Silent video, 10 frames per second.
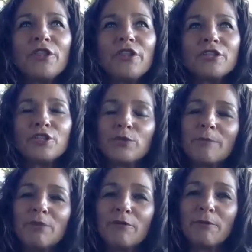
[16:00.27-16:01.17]
the
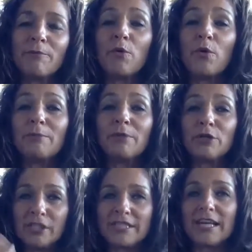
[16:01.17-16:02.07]
script of the poem
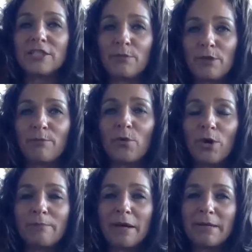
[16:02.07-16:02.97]
because it starts with the
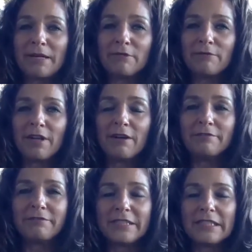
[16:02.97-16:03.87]
poem, My Gift of Love,
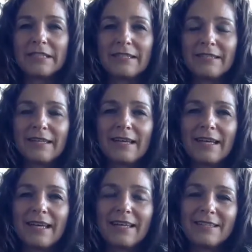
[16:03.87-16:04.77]
and
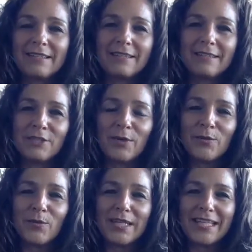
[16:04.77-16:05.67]

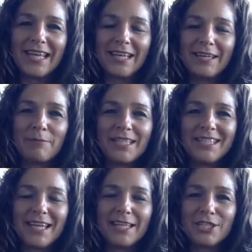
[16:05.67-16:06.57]
21-day
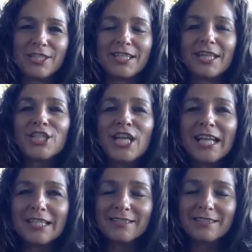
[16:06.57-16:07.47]
meditation
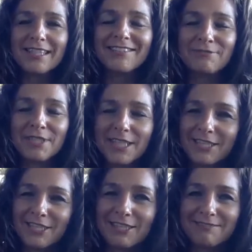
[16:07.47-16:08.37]
challenge invitation.